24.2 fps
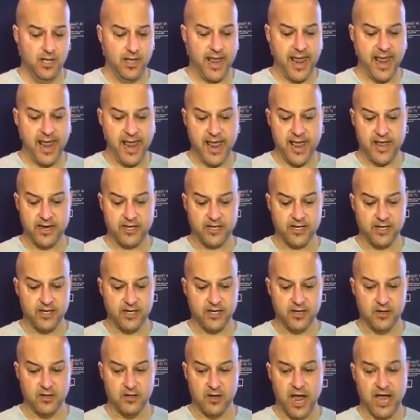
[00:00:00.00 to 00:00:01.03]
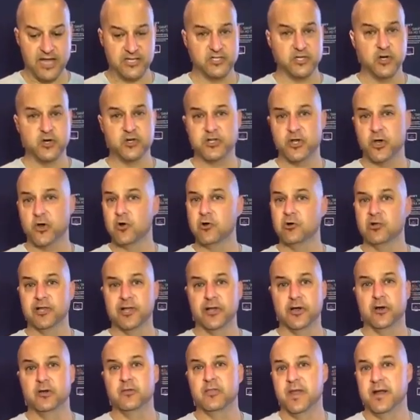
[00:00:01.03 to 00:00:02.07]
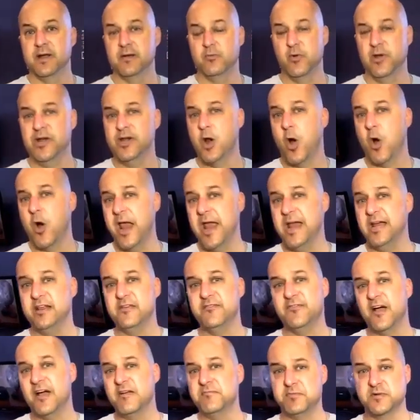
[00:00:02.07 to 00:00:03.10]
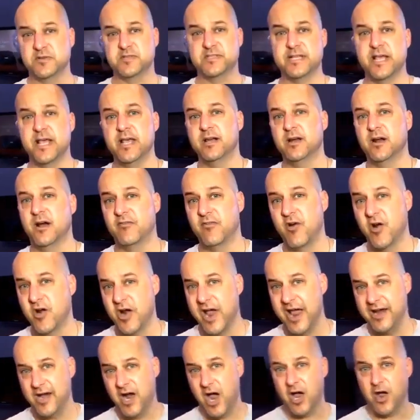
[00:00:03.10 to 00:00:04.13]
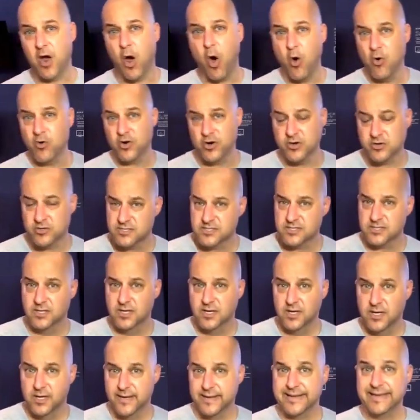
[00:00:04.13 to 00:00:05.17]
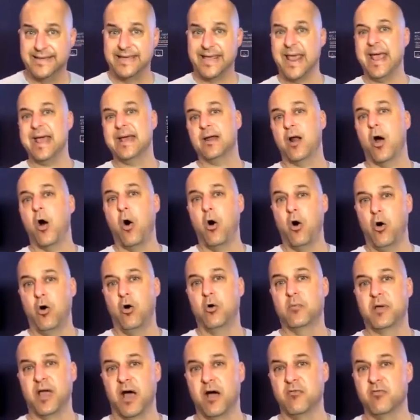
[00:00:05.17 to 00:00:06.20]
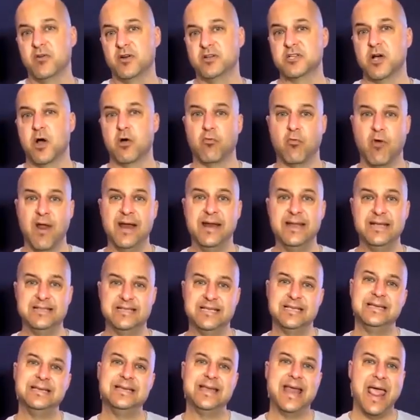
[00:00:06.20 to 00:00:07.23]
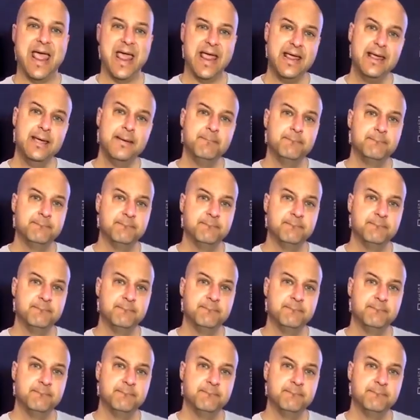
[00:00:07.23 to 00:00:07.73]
And I showed you earlier that we know 85% of our Nighthawk owners get whole home coverage already today